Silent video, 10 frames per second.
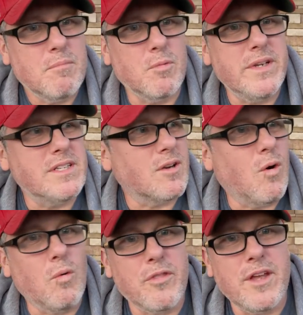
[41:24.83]
But we did a
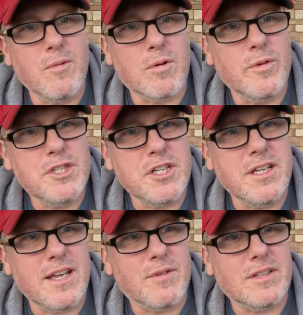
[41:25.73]
whole thing where Richie
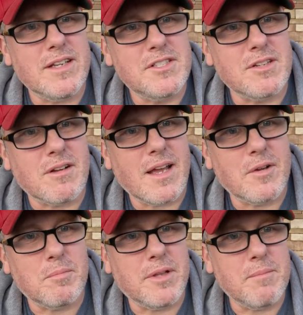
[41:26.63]
gave a lesson on
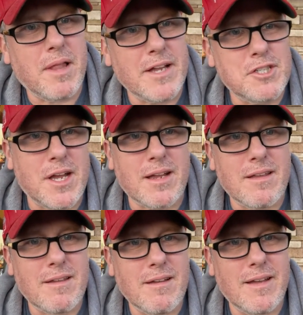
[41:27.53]
how to play
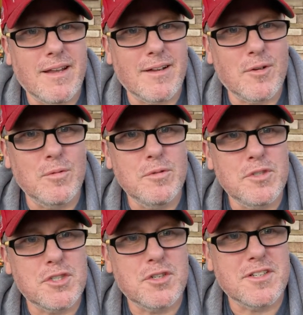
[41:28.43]
blackjack in a
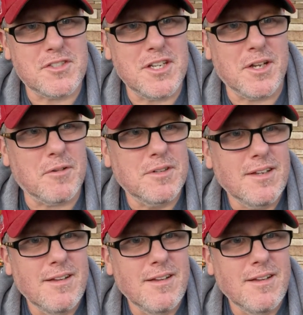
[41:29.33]
cruise casino.